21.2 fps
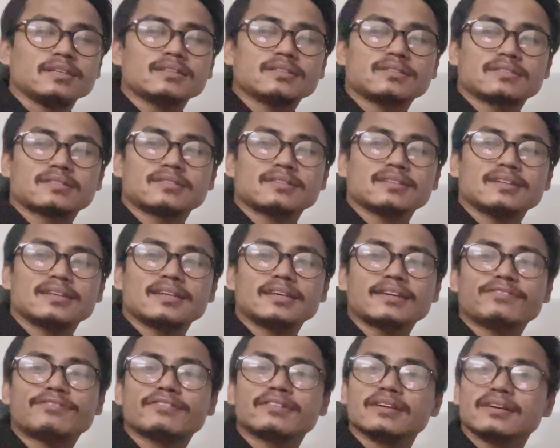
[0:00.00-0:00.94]
is
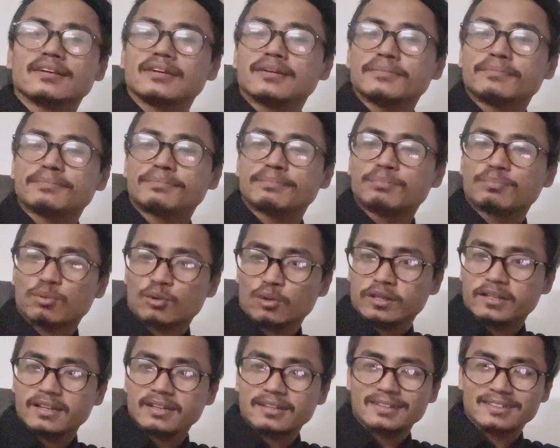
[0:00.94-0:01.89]
if the
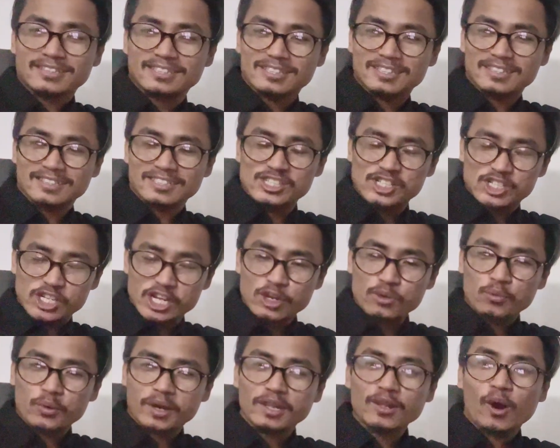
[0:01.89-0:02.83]
product is uh,
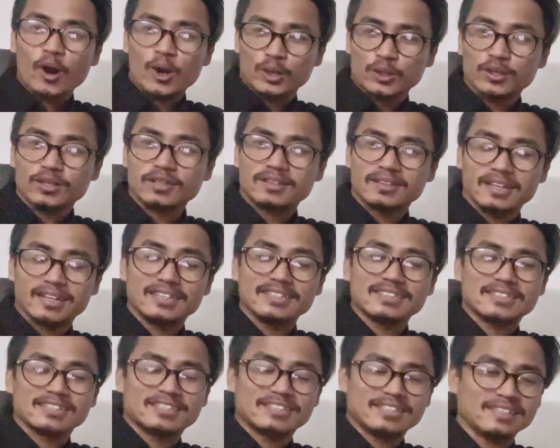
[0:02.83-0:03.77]
genuine or not that
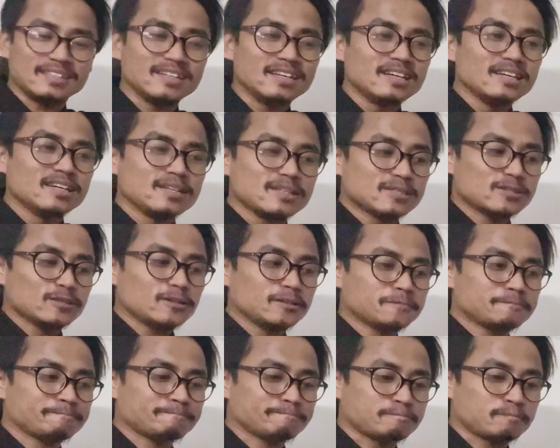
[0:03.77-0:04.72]
is a thing so
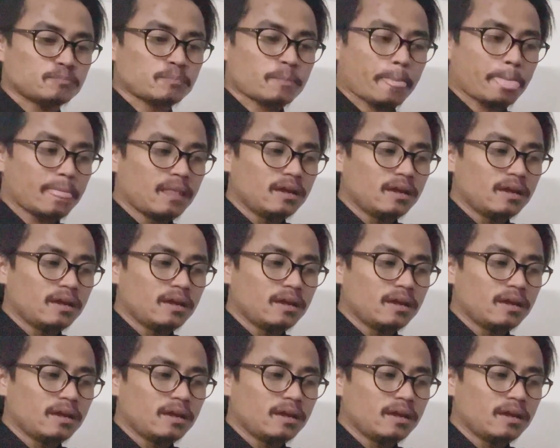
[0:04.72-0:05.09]
um,